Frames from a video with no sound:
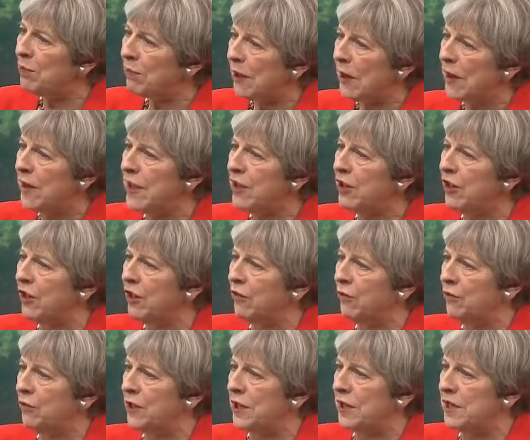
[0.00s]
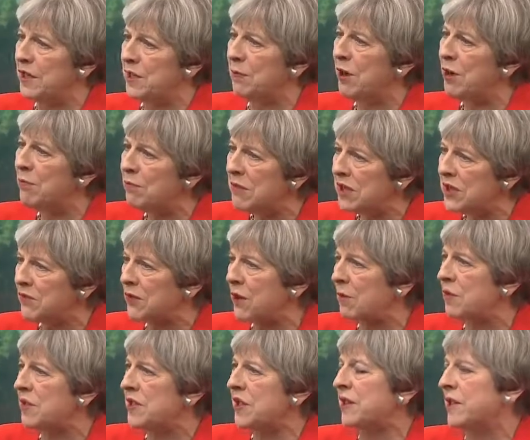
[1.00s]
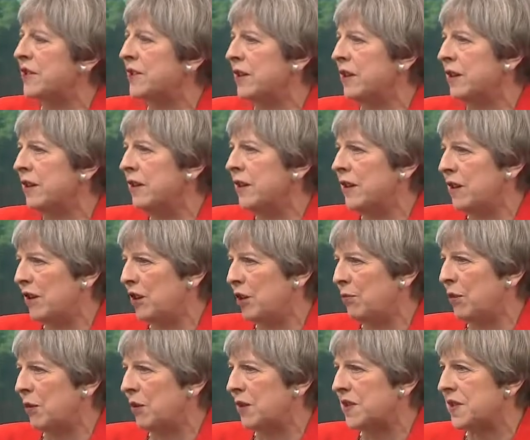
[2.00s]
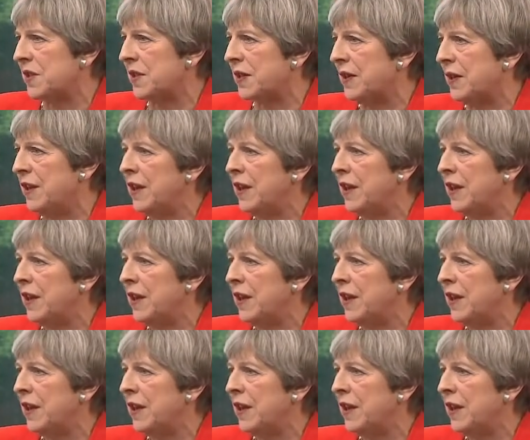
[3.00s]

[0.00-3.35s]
playing on fears, by misrepresenting our policy.